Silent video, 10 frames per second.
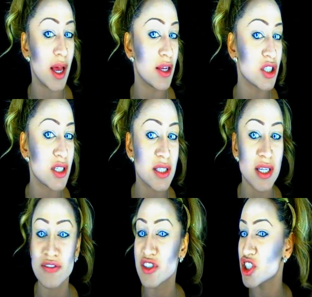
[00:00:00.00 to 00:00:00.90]
As you can see,
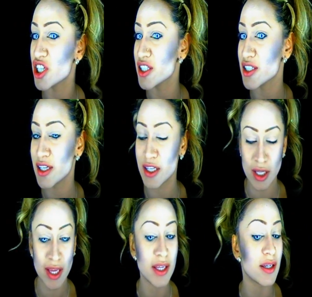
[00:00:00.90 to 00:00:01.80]
it's just a little
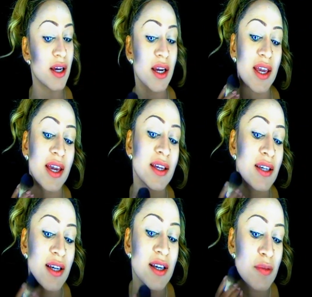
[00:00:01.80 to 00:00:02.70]
hint, okay?
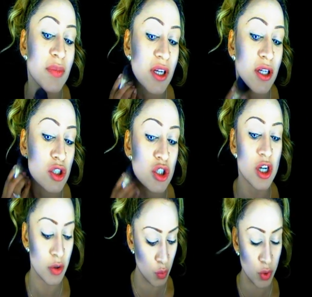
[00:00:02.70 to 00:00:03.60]
Because you
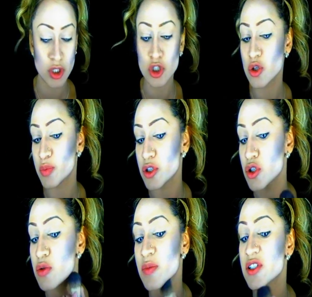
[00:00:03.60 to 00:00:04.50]
don't want to put
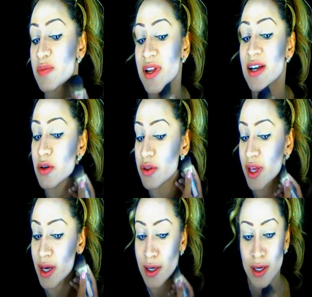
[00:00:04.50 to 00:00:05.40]
too much black on
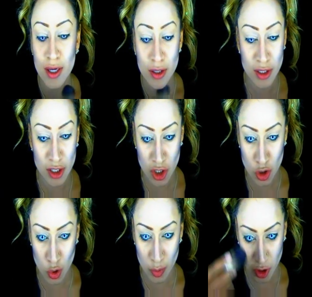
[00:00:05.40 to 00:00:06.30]
there because there's just
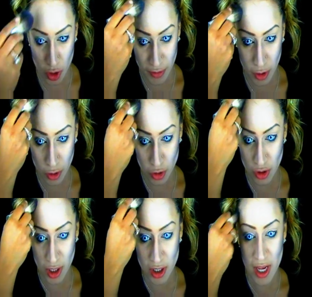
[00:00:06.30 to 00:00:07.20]
too much of a
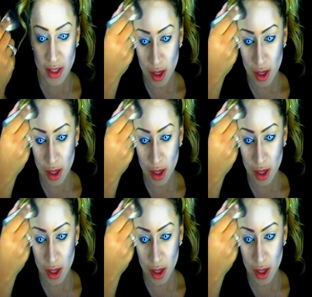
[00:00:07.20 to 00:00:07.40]
contrast.